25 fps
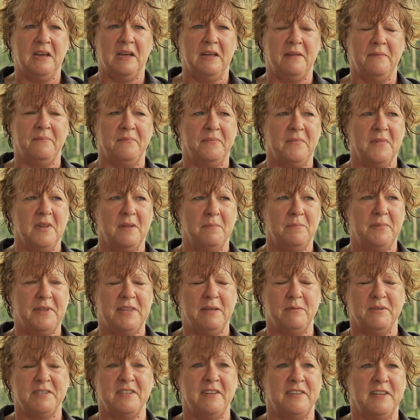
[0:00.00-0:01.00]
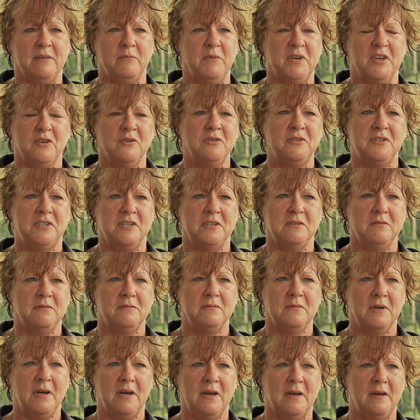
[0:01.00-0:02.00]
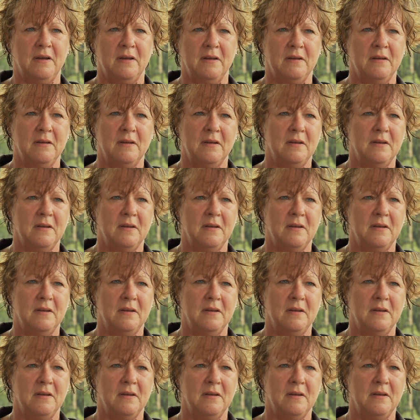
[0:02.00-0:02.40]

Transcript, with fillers: Um, but there was nothing we could do, uh,